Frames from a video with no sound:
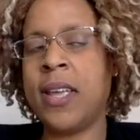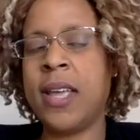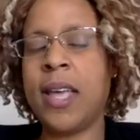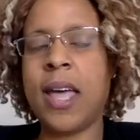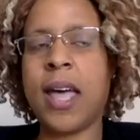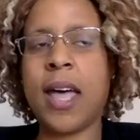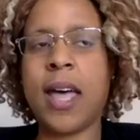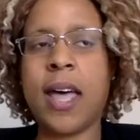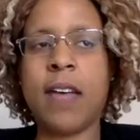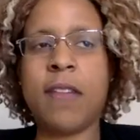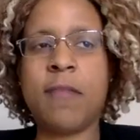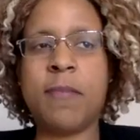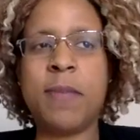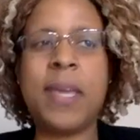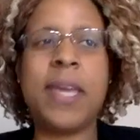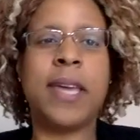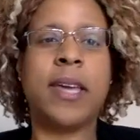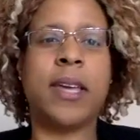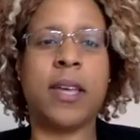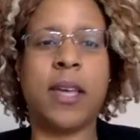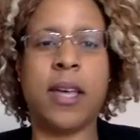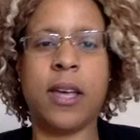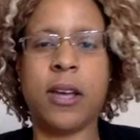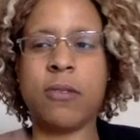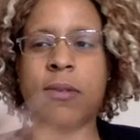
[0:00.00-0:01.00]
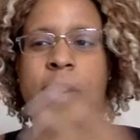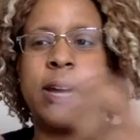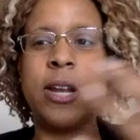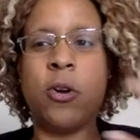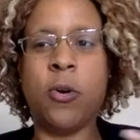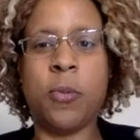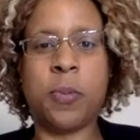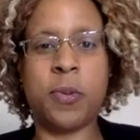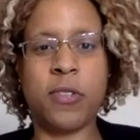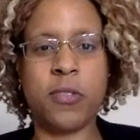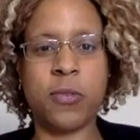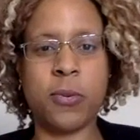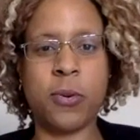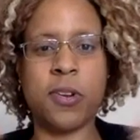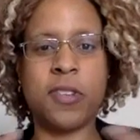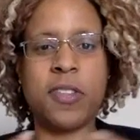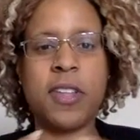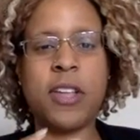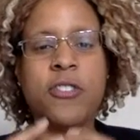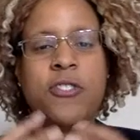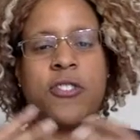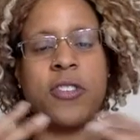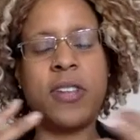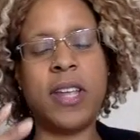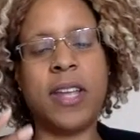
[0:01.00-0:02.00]
of being a great open source
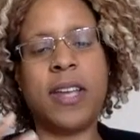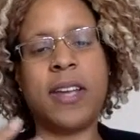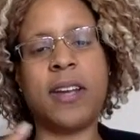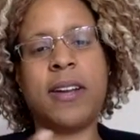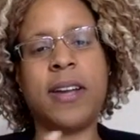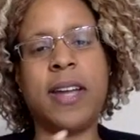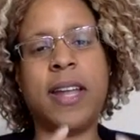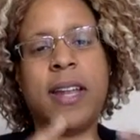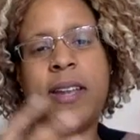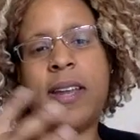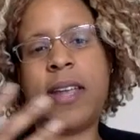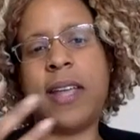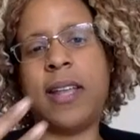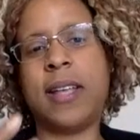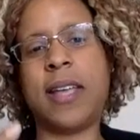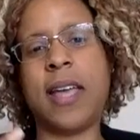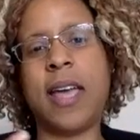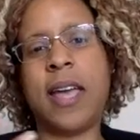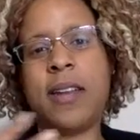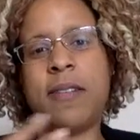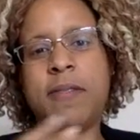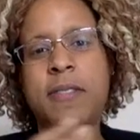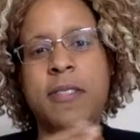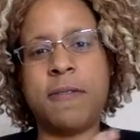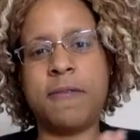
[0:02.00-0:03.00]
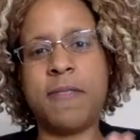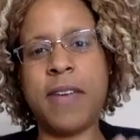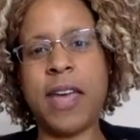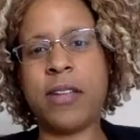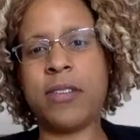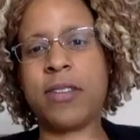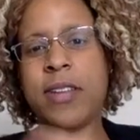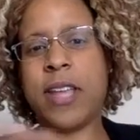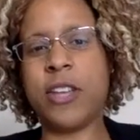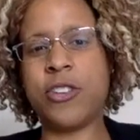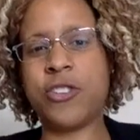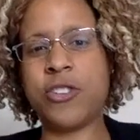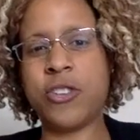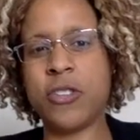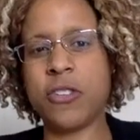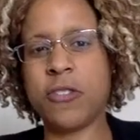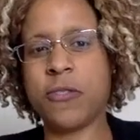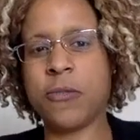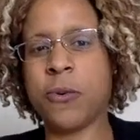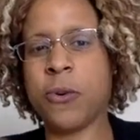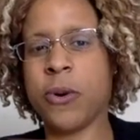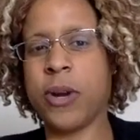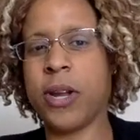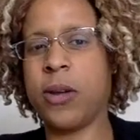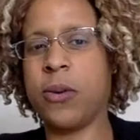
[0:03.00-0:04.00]
engineer and kind of the foundations
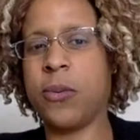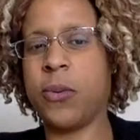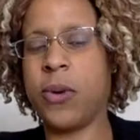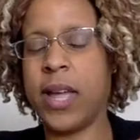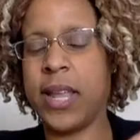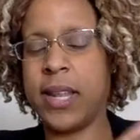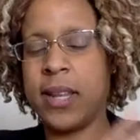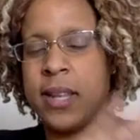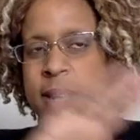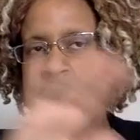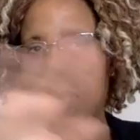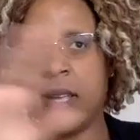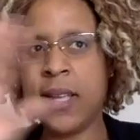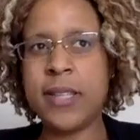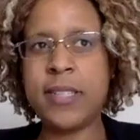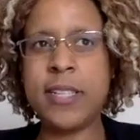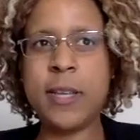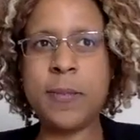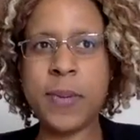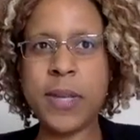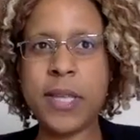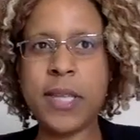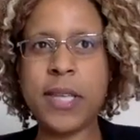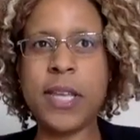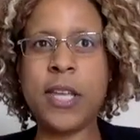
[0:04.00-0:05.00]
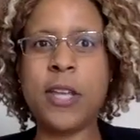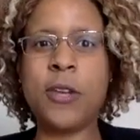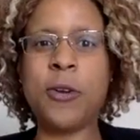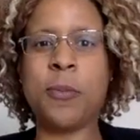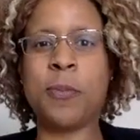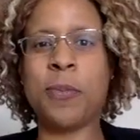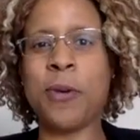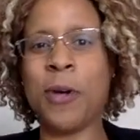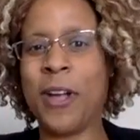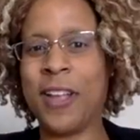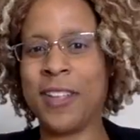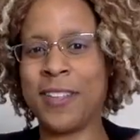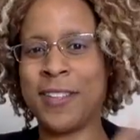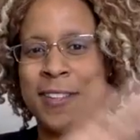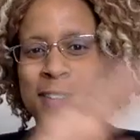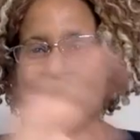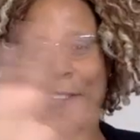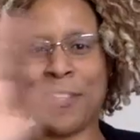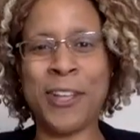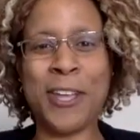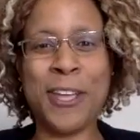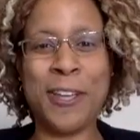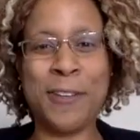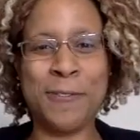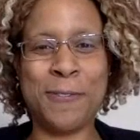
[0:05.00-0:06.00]
for it, what typically your boss is
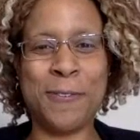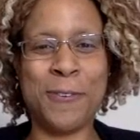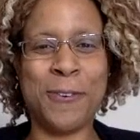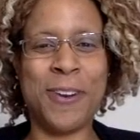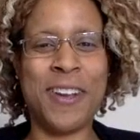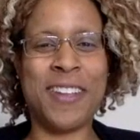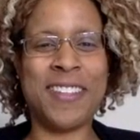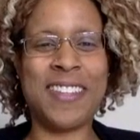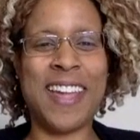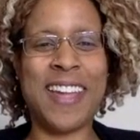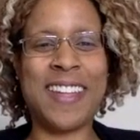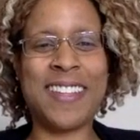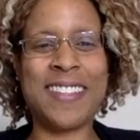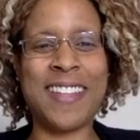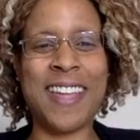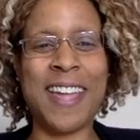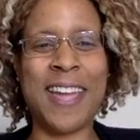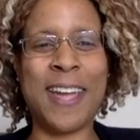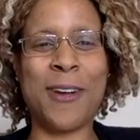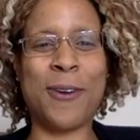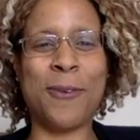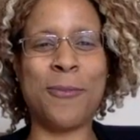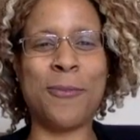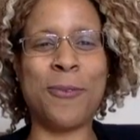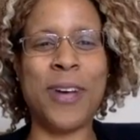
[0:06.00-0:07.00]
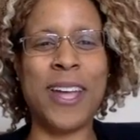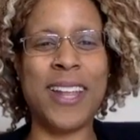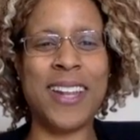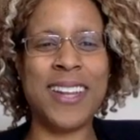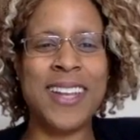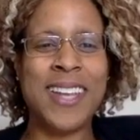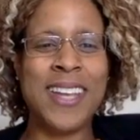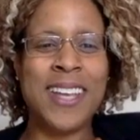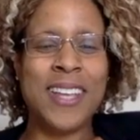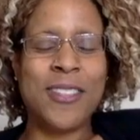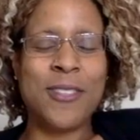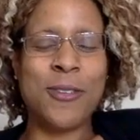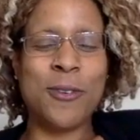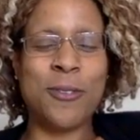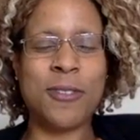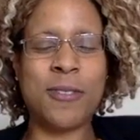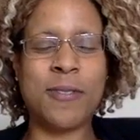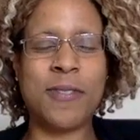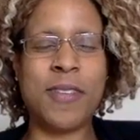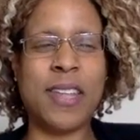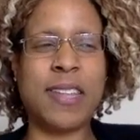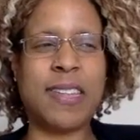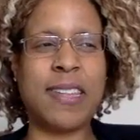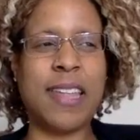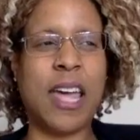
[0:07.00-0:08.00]
looking for, as I say, or what those of
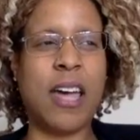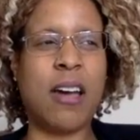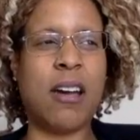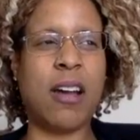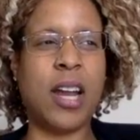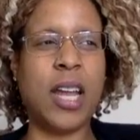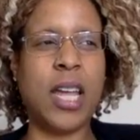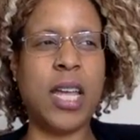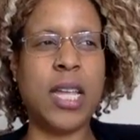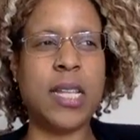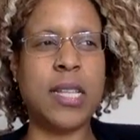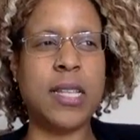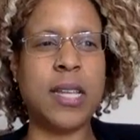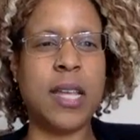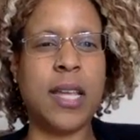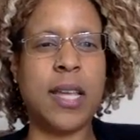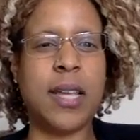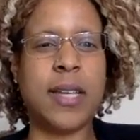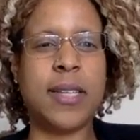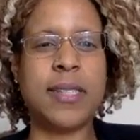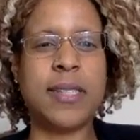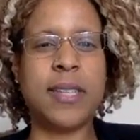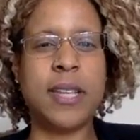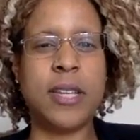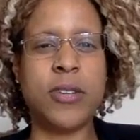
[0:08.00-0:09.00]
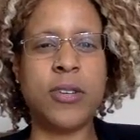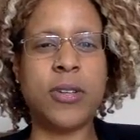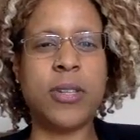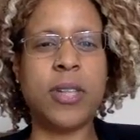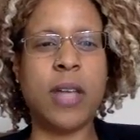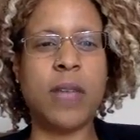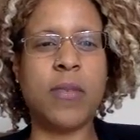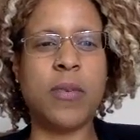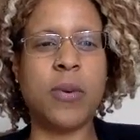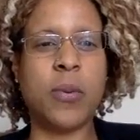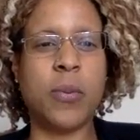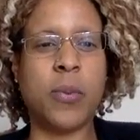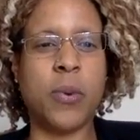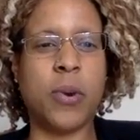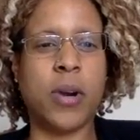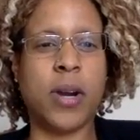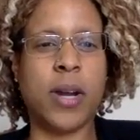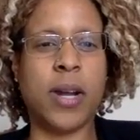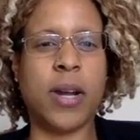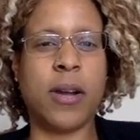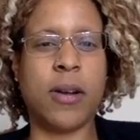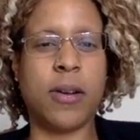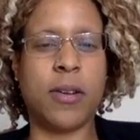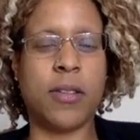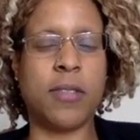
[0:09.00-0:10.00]
us that are in senior level work
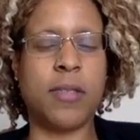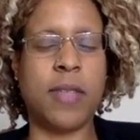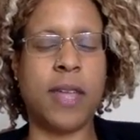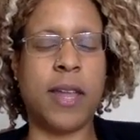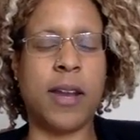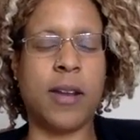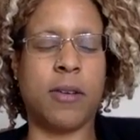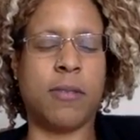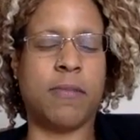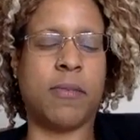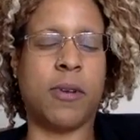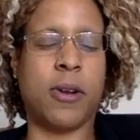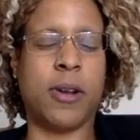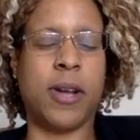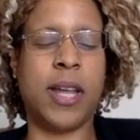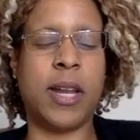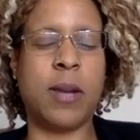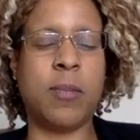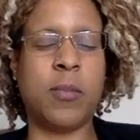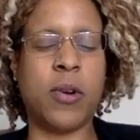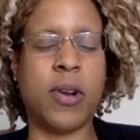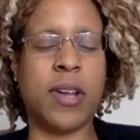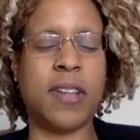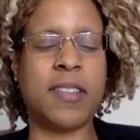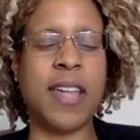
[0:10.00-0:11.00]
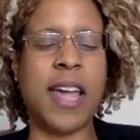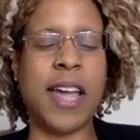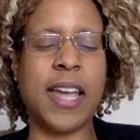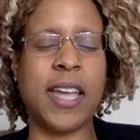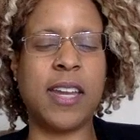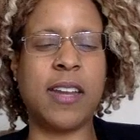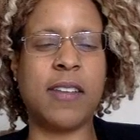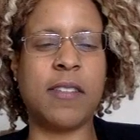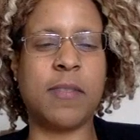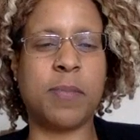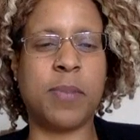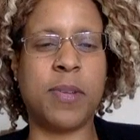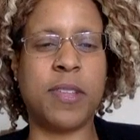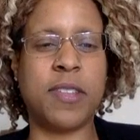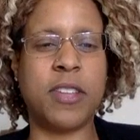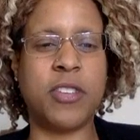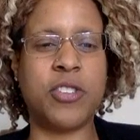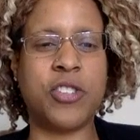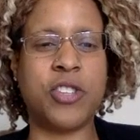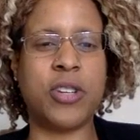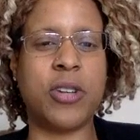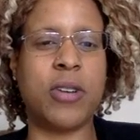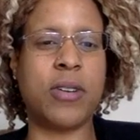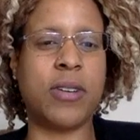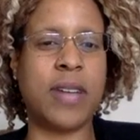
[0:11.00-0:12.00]
or that are in a more executive
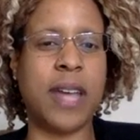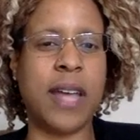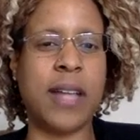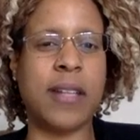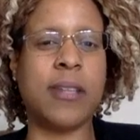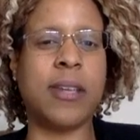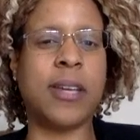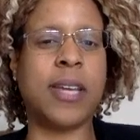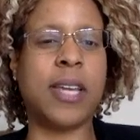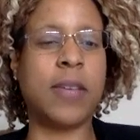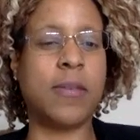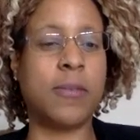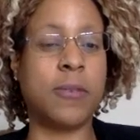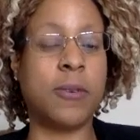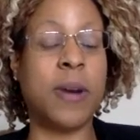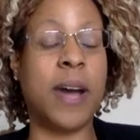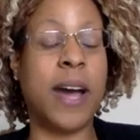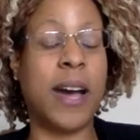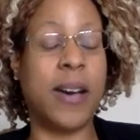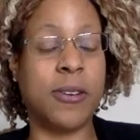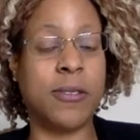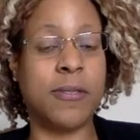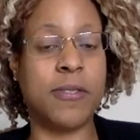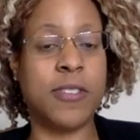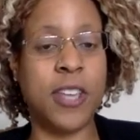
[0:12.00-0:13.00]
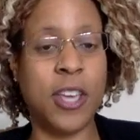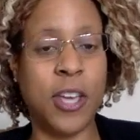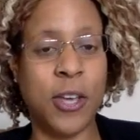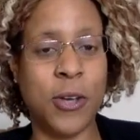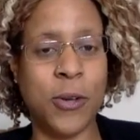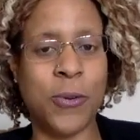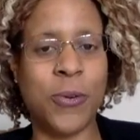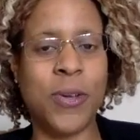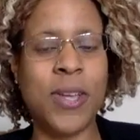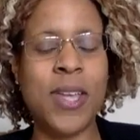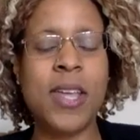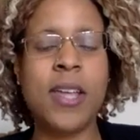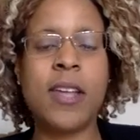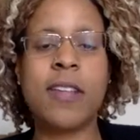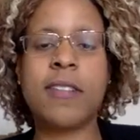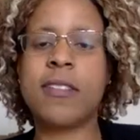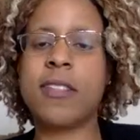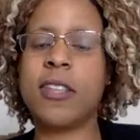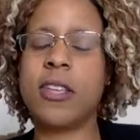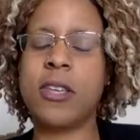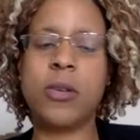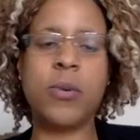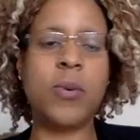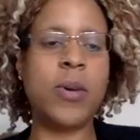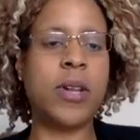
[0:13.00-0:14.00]
position are now looking for out of you, so
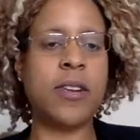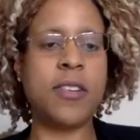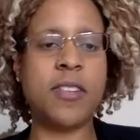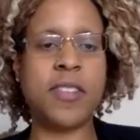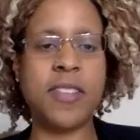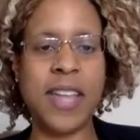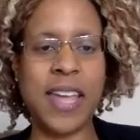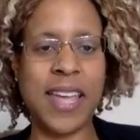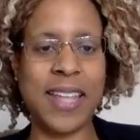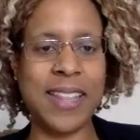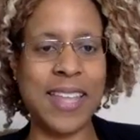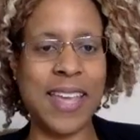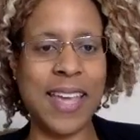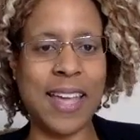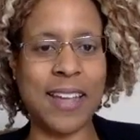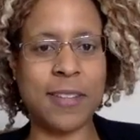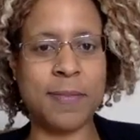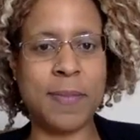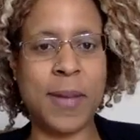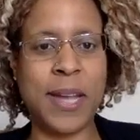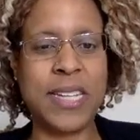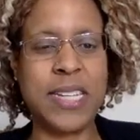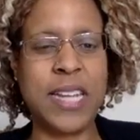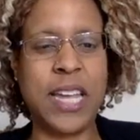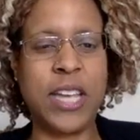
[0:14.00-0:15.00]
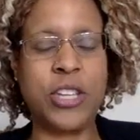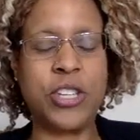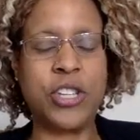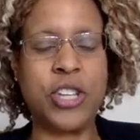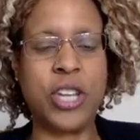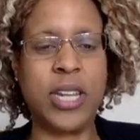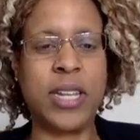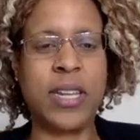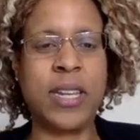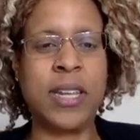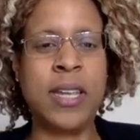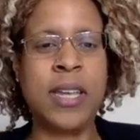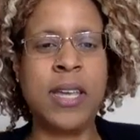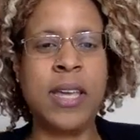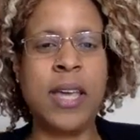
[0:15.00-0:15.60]
that you understand the expectation.